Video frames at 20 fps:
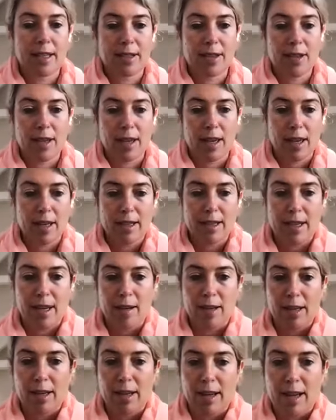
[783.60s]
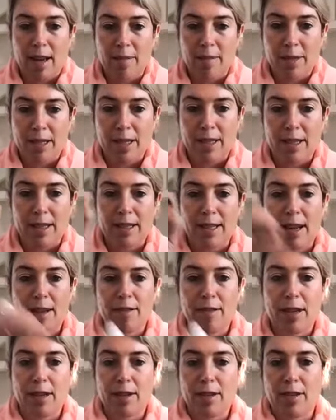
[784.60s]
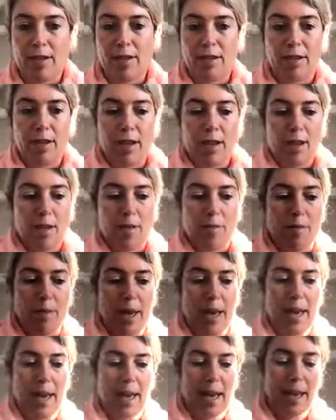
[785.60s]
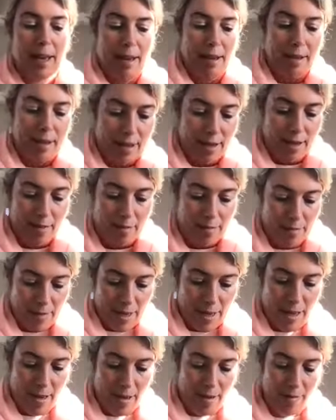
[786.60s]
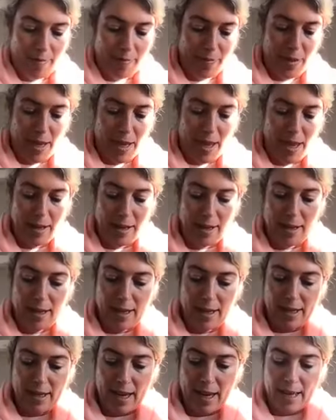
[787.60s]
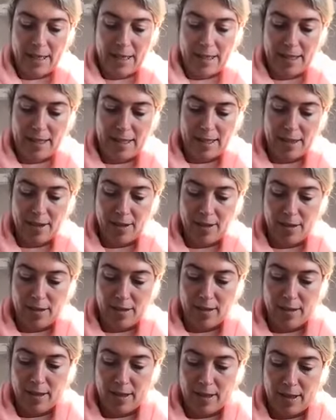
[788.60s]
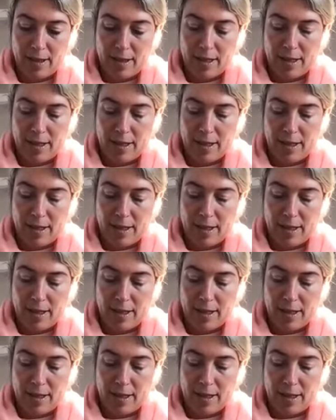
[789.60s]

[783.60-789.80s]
So the kids kit comes in this lovely little bag, and it has these little,